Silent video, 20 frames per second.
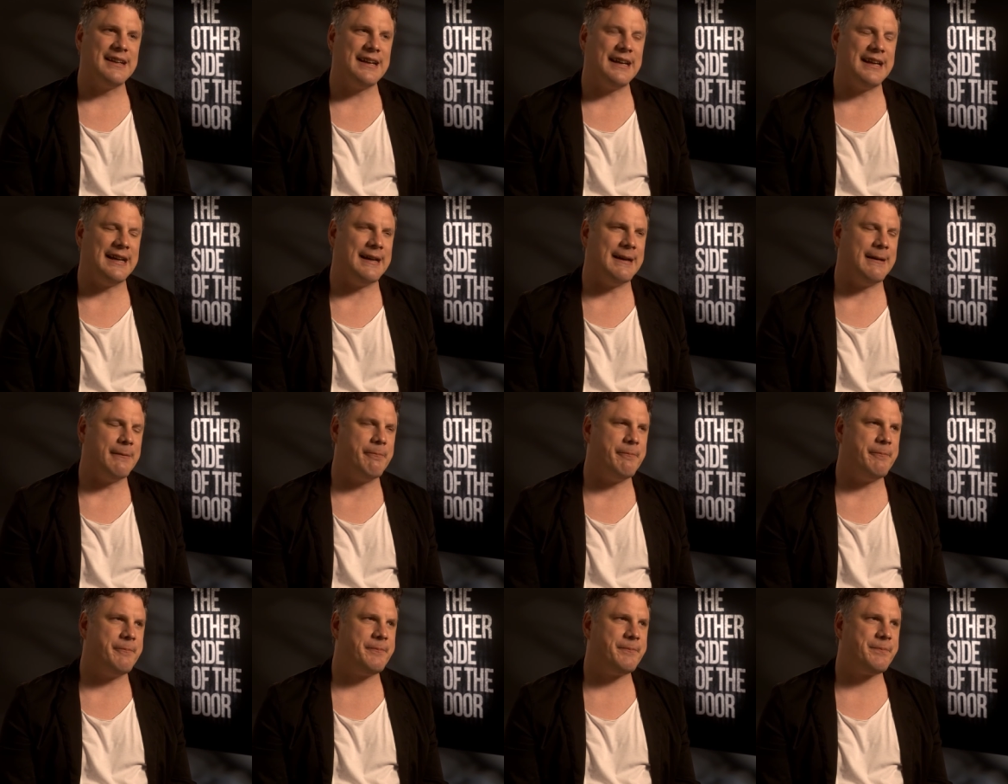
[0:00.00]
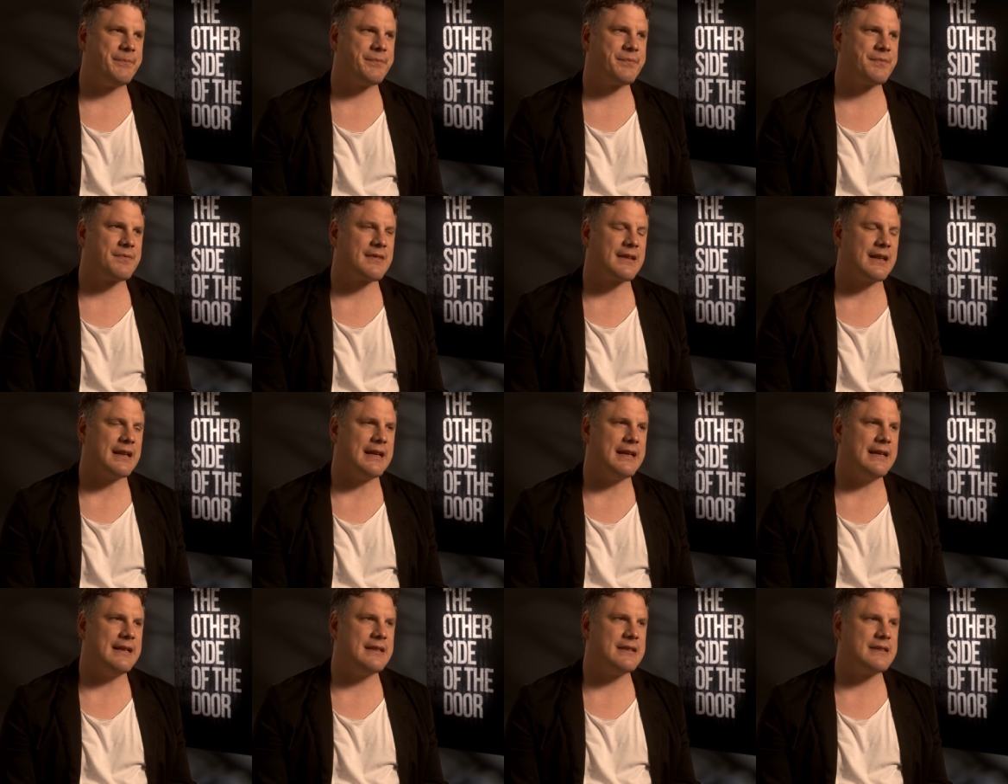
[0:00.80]
Um,
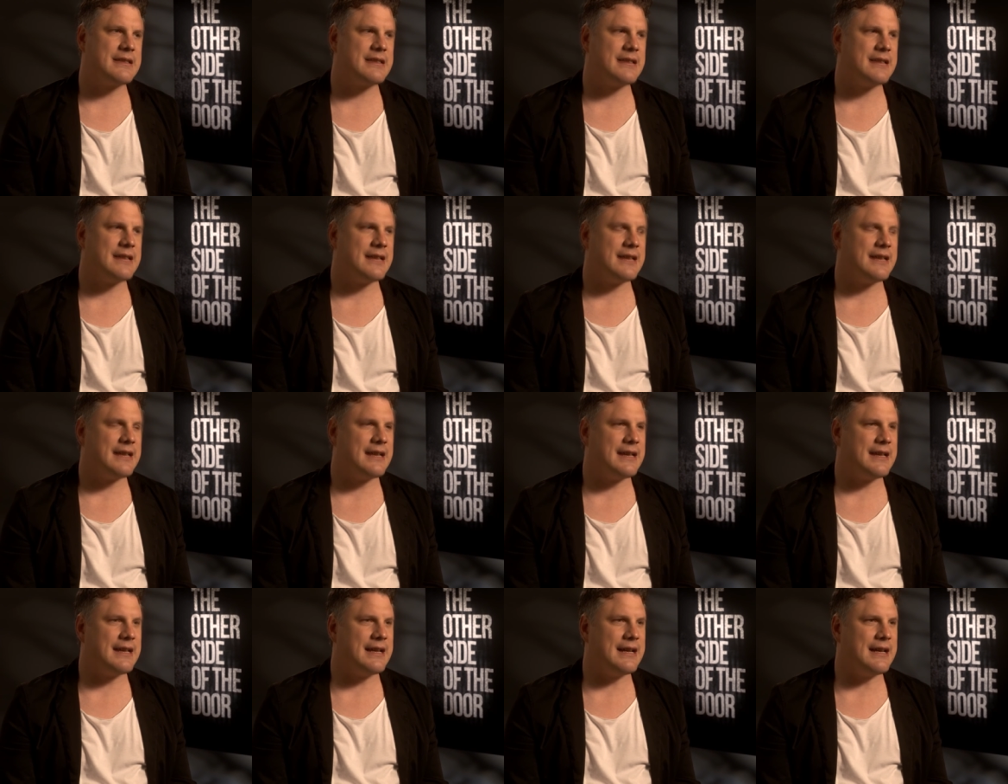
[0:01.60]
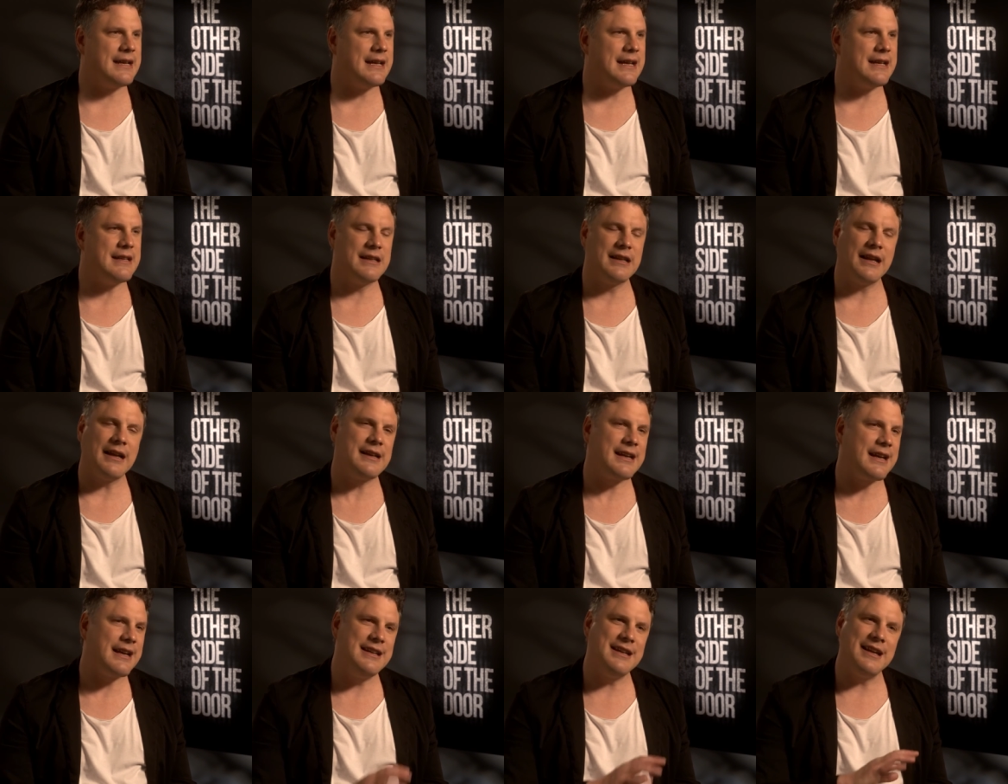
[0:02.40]
it, it. It
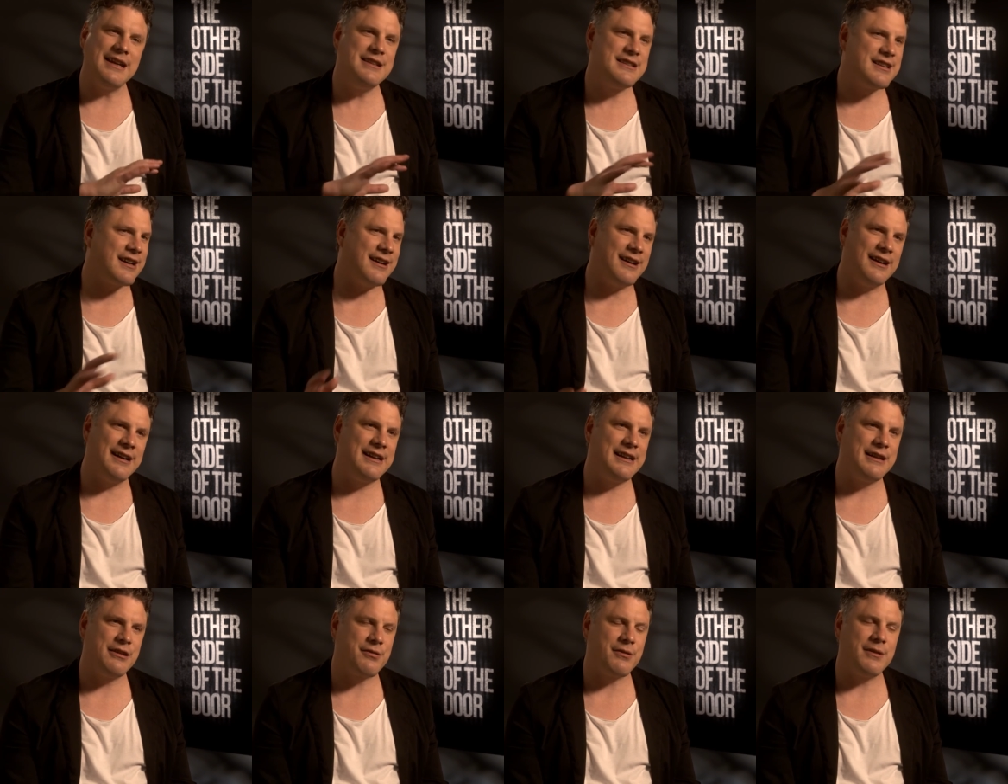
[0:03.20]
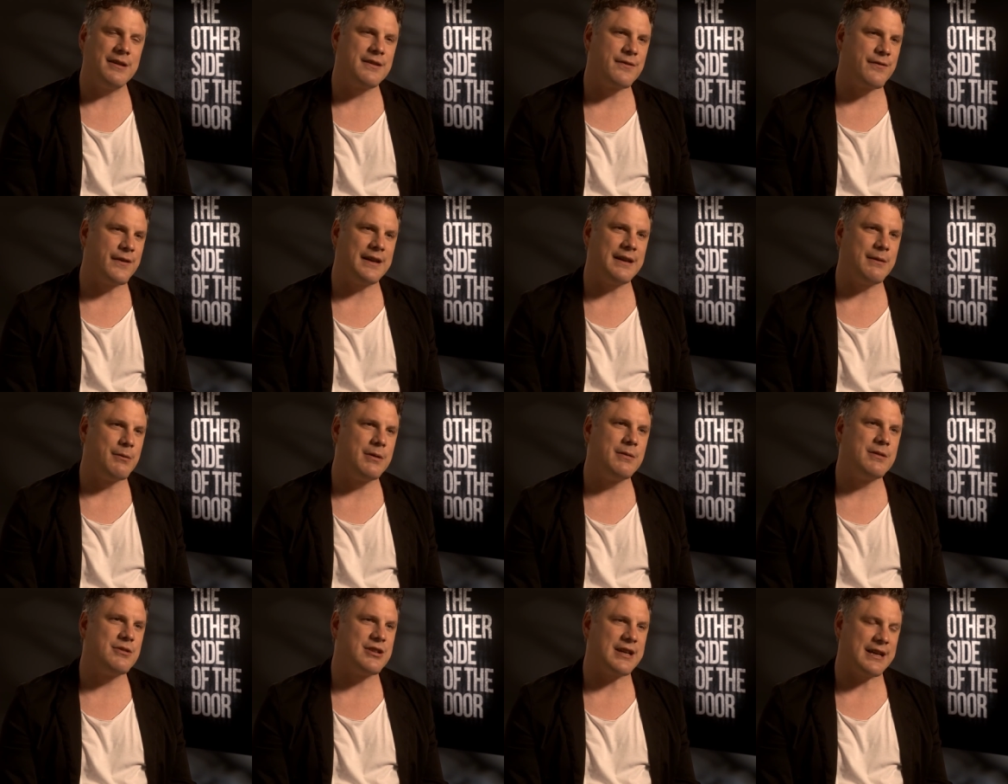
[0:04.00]
like in, entirely through. It's funny. We
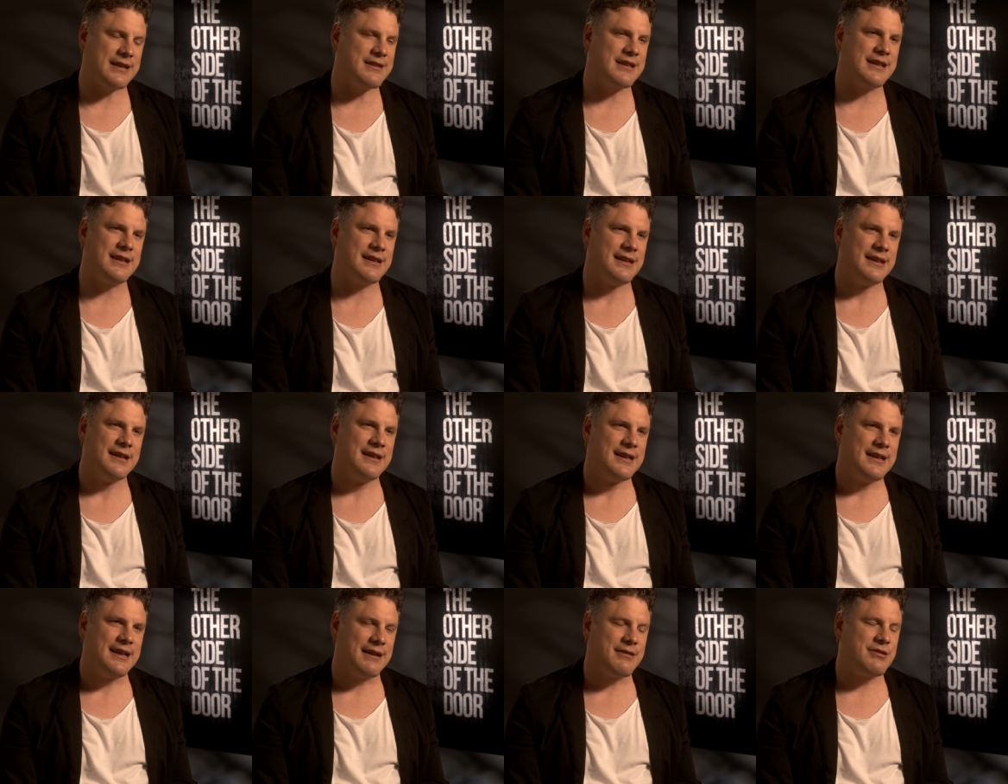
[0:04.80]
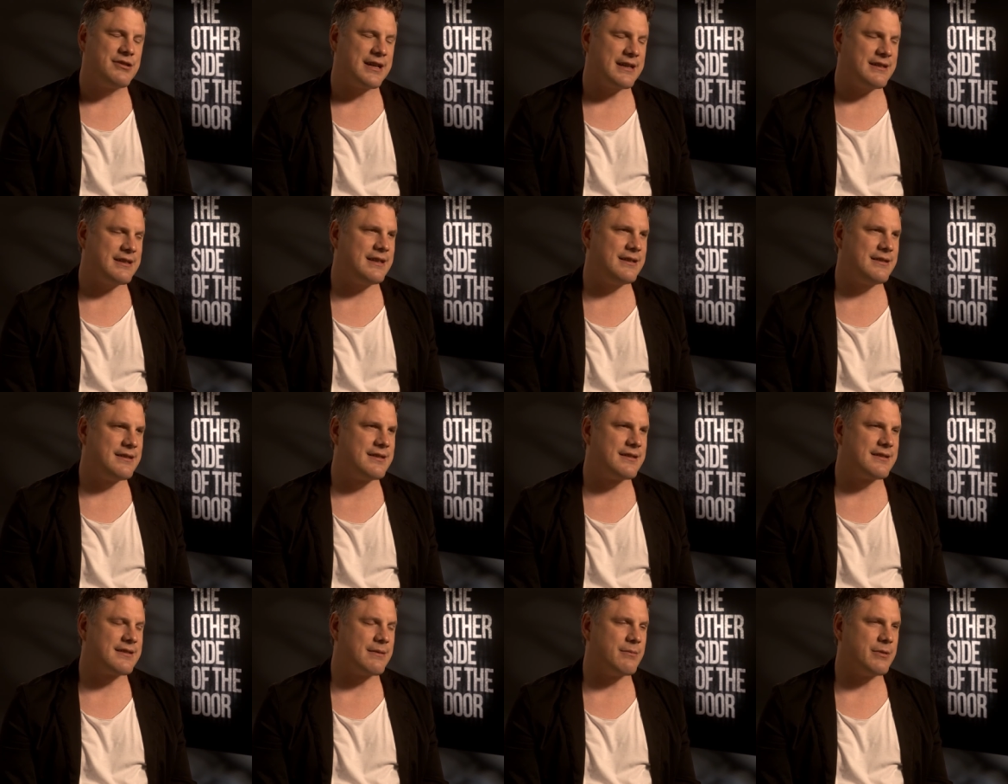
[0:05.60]
were chatting. I was chatting
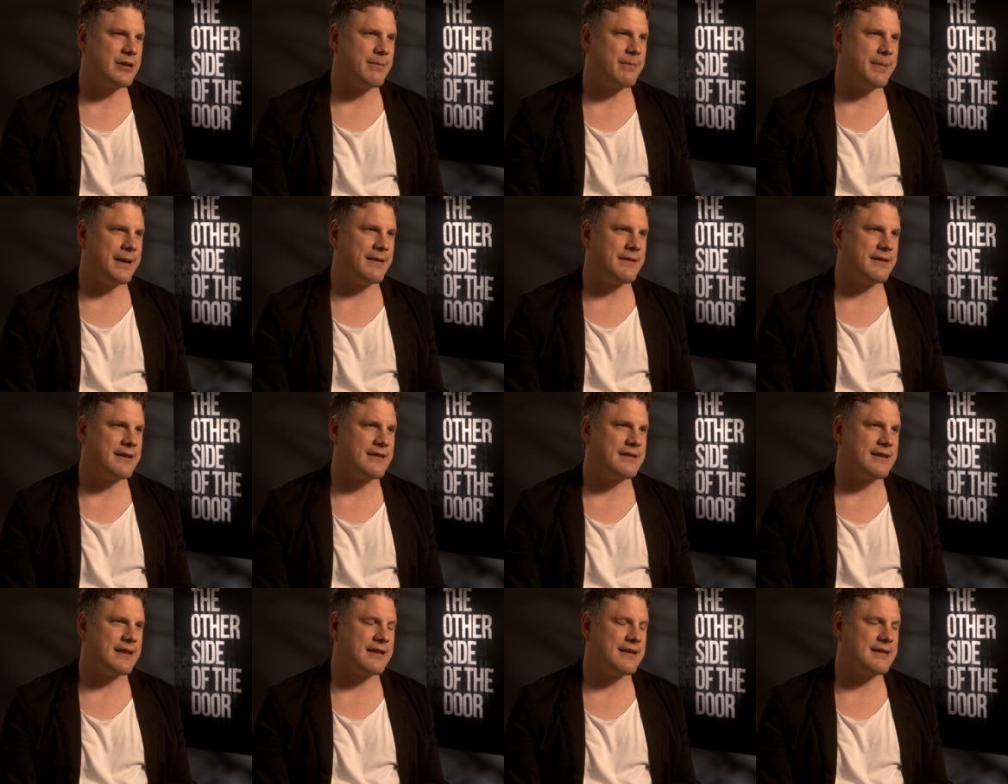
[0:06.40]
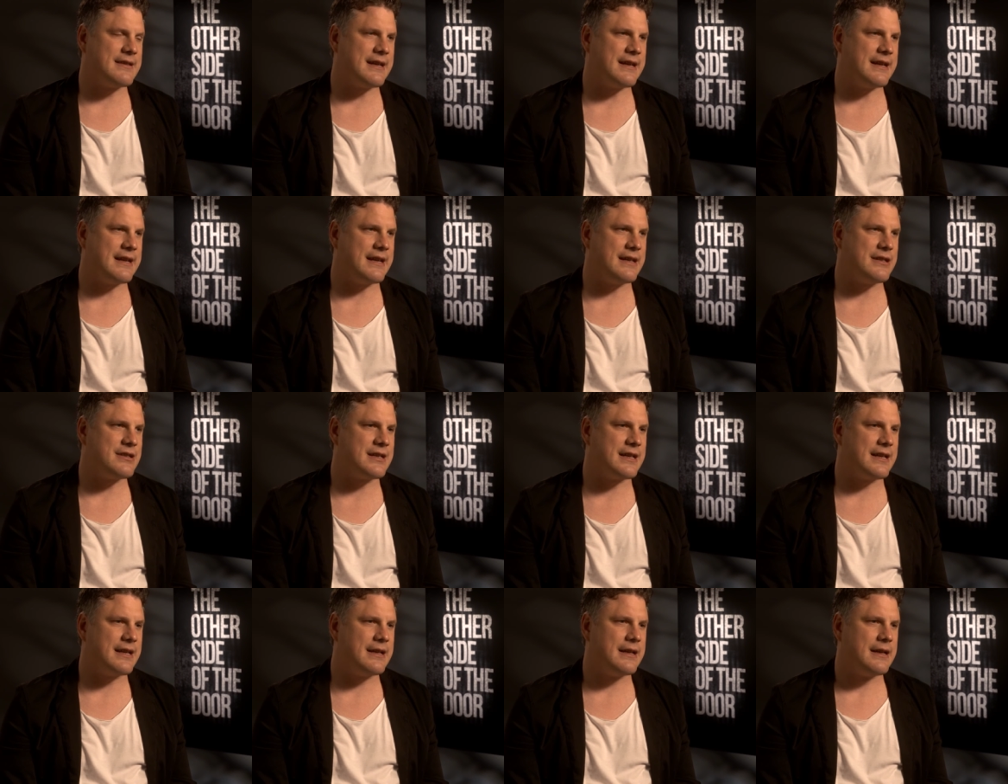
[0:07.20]
to someone about this the other day
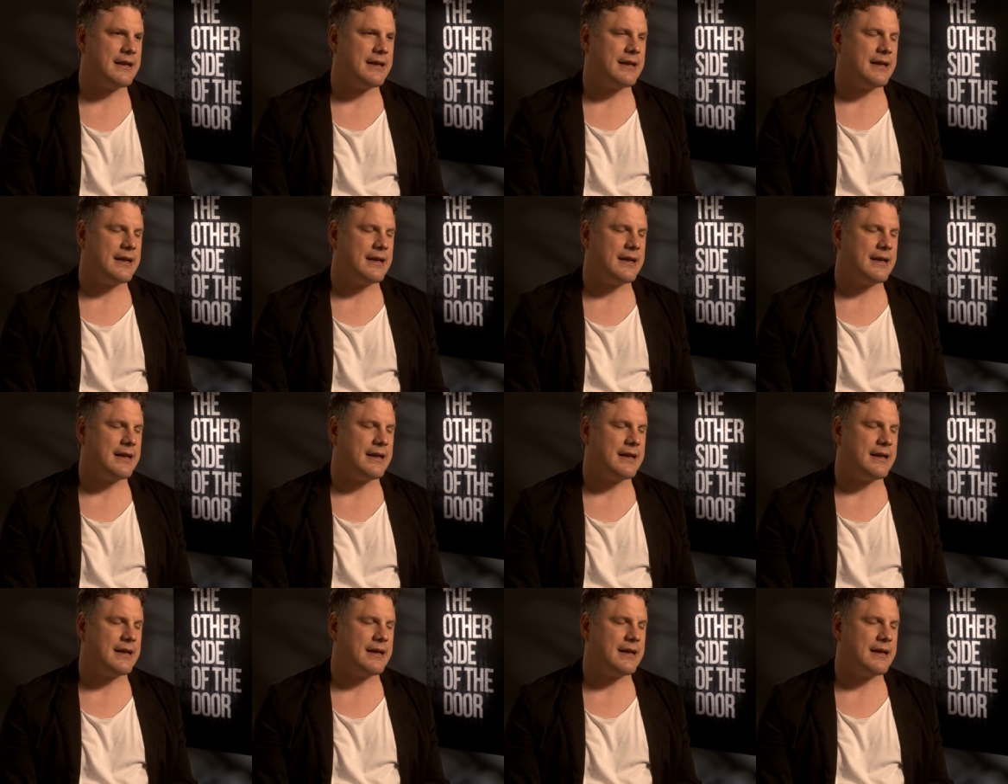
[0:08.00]
actually, and.